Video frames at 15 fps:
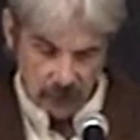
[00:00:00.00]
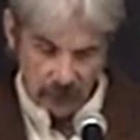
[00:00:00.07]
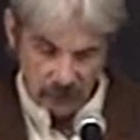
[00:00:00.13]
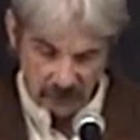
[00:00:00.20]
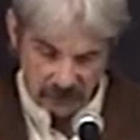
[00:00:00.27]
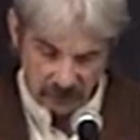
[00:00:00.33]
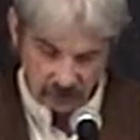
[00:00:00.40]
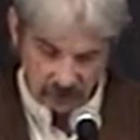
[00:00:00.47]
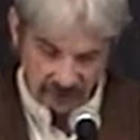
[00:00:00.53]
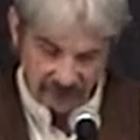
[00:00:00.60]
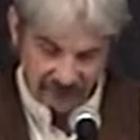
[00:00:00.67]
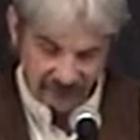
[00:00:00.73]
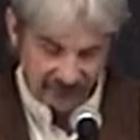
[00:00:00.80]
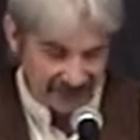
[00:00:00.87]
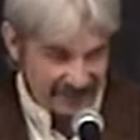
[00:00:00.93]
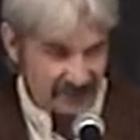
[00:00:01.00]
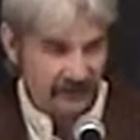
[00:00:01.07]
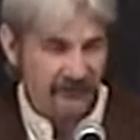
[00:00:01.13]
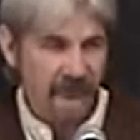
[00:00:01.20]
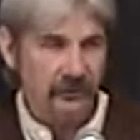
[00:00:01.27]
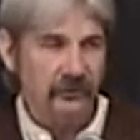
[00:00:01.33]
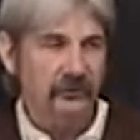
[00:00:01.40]
we must be
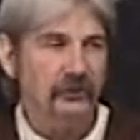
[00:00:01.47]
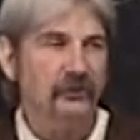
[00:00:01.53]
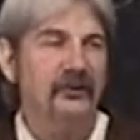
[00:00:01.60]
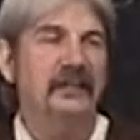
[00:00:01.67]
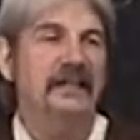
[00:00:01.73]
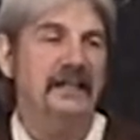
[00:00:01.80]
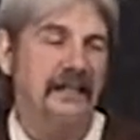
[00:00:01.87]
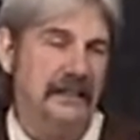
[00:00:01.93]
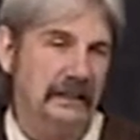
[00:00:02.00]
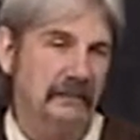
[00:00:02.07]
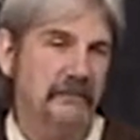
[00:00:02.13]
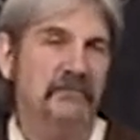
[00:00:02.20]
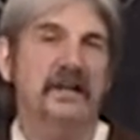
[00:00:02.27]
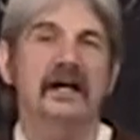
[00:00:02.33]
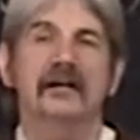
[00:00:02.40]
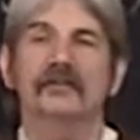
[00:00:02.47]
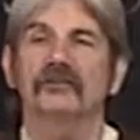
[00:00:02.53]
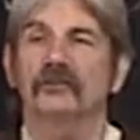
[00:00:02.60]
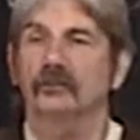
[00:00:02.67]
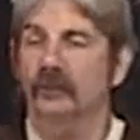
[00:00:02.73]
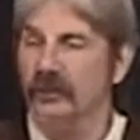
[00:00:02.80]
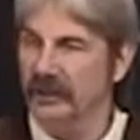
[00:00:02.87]
faithful to Him,
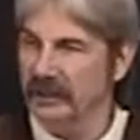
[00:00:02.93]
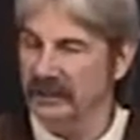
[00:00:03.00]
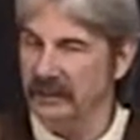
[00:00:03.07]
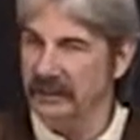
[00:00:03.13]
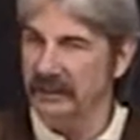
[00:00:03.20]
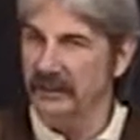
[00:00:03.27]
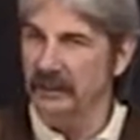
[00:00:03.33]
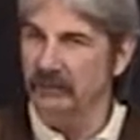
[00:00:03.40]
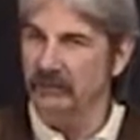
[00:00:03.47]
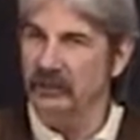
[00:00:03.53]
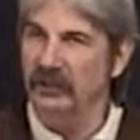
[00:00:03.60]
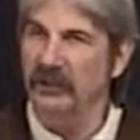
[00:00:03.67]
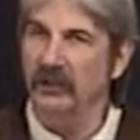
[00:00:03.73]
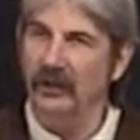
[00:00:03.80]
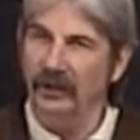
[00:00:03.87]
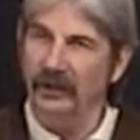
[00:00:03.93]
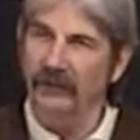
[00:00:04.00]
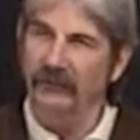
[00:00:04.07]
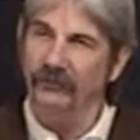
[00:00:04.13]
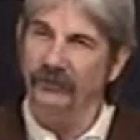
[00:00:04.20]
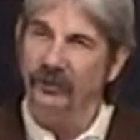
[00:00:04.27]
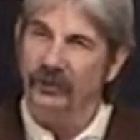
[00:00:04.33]
not just what He did,
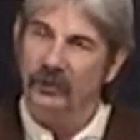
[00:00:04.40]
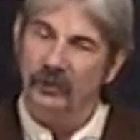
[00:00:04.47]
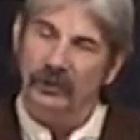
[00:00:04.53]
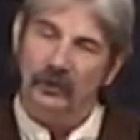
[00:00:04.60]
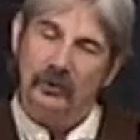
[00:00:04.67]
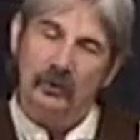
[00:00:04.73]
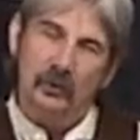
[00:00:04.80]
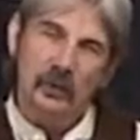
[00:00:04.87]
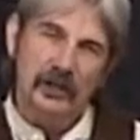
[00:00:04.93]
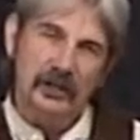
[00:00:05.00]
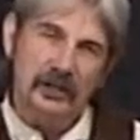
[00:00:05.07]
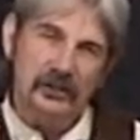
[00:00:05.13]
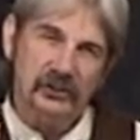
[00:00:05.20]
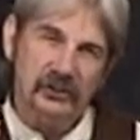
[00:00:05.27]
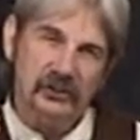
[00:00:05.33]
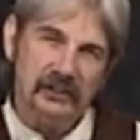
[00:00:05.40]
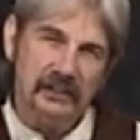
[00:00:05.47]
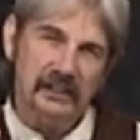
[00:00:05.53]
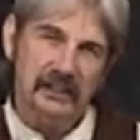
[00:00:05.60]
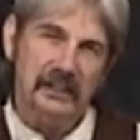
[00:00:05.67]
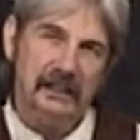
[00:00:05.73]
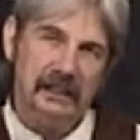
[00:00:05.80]
because we are
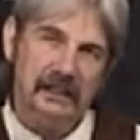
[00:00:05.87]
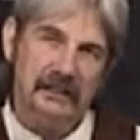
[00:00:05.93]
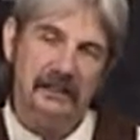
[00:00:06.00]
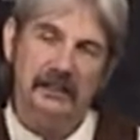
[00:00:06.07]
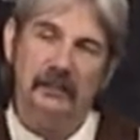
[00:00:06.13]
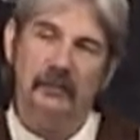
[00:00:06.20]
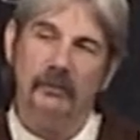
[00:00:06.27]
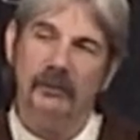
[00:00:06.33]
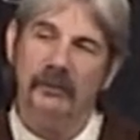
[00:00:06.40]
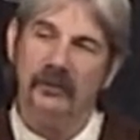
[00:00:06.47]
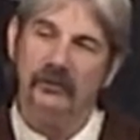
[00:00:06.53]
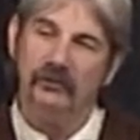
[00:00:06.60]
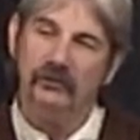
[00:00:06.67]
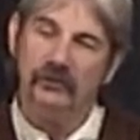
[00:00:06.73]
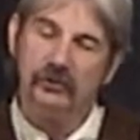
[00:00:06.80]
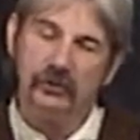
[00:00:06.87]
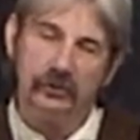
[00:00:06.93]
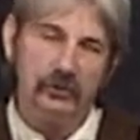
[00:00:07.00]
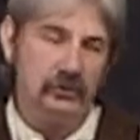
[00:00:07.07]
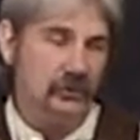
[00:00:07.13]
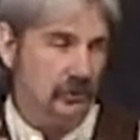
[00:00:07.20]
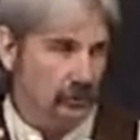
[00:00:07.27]
seeing Him in the
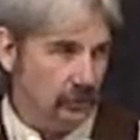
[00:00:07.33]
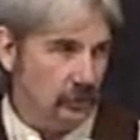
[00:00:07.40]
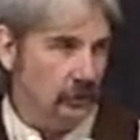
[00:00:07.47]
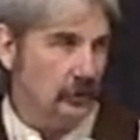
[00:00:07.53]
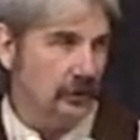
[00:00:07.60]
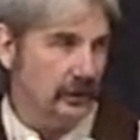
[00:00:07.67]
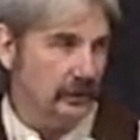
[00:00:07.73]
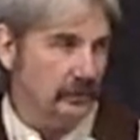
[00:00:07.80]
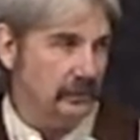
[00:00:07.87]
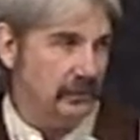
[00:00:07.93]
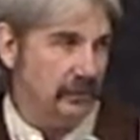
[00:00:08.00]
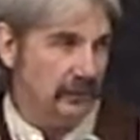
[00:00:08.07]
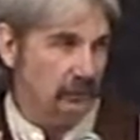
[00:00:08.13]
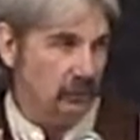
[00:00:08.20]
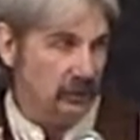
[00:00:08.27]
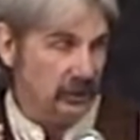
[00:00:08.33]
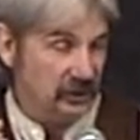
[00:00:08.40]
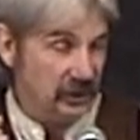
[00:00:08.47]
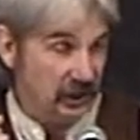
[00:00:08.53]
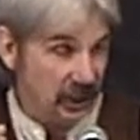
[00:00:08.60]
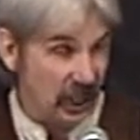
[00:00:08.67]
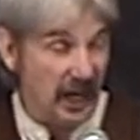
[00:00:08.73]
true glory in
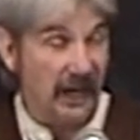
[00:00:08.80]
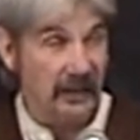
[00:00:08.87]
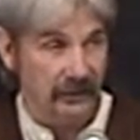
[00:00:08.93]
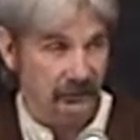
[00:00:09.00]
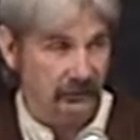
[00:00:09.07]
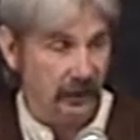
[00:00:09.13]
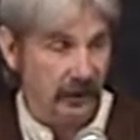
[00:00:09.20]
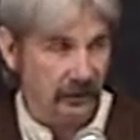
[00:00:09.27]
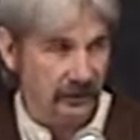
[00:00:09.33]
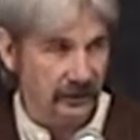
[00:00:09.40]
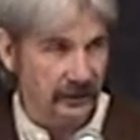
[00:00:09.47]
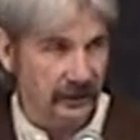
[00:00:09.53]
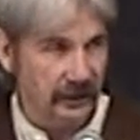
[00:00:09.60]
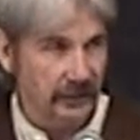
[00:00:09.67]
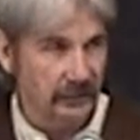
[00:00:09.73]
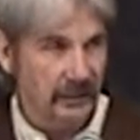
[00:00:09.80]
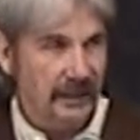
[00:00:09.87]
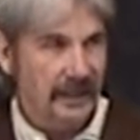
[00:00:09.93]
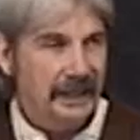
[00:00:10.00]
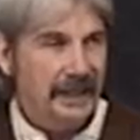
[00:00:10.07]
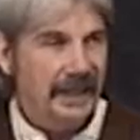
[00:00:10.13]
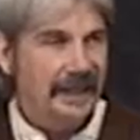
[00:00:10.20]
which God exalted Him
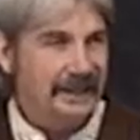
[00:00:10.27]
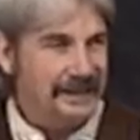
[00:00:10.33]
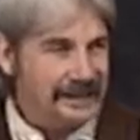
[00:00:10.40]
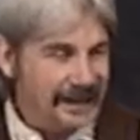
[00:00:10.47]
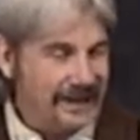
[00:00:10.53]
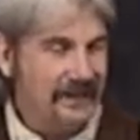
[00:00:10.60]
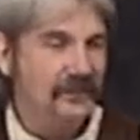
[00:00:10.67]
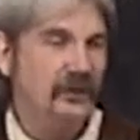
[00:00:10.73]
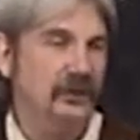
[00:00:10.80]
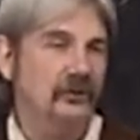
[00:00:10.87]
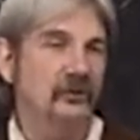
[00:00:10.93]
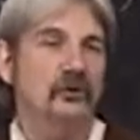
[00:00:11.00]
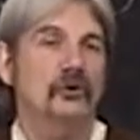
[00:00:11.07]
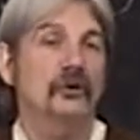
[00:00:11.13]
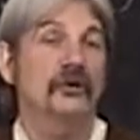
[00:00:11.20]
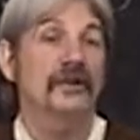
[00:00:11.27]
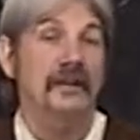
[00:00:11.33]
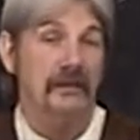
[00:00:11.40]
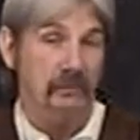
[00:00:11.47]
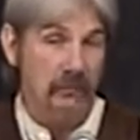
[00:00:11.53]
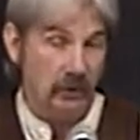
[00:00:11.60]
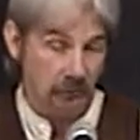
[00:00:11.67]
and not the glory
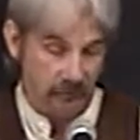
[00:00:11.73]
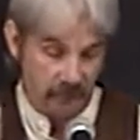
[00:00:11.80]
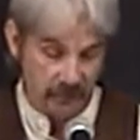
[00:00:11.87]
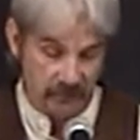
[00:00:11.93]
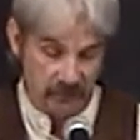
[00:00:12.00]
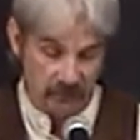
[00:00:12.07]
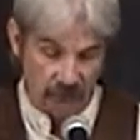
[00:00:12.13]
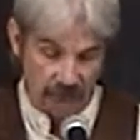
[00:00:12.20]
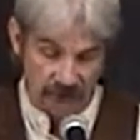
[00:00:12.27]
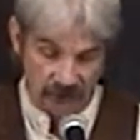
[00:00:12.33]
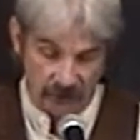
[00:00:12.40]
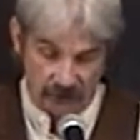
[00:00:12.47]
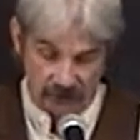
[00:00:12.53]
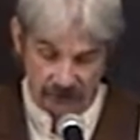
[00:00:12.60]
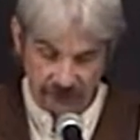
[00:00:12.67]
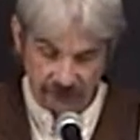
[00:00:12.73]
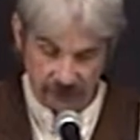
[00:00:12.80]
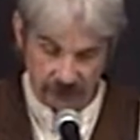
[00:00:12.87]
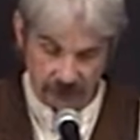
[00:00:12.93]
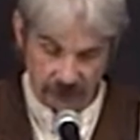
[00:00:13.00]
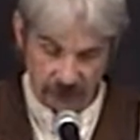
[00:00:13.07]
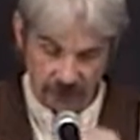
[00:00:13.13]
that most people would exalt
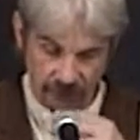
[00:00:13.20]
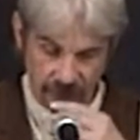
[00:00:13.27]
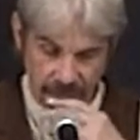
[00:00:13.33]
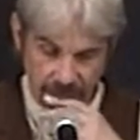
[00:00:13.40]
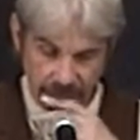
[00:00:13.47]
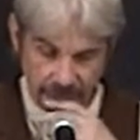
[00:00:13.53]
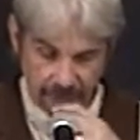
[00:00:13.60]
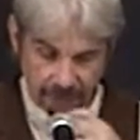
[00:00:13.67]
someone over.